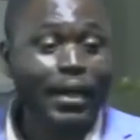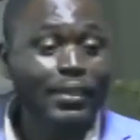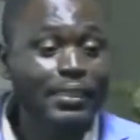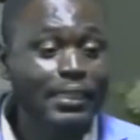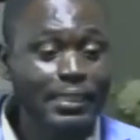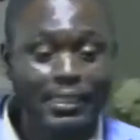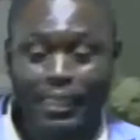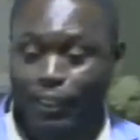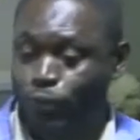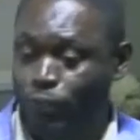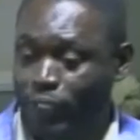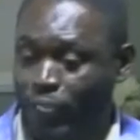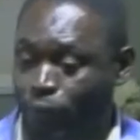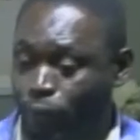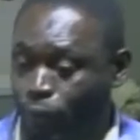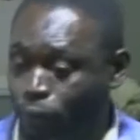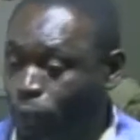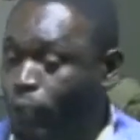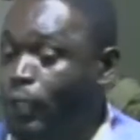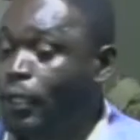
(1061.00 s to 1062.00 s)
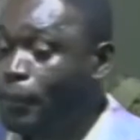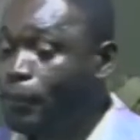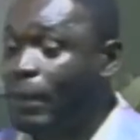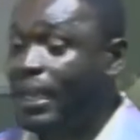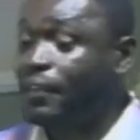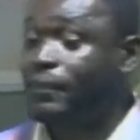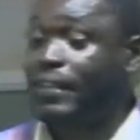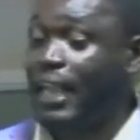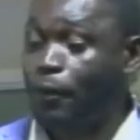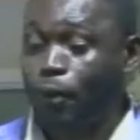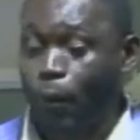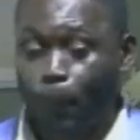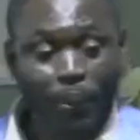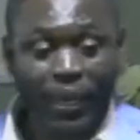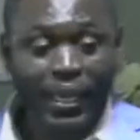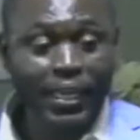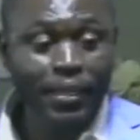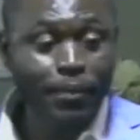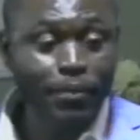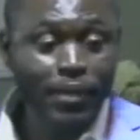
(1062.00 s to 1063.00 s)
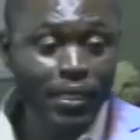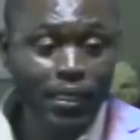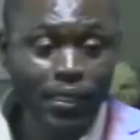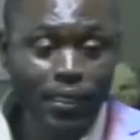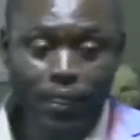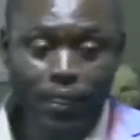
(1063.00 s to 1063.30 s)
sit here till 10 o'clock. But if they are not paying me,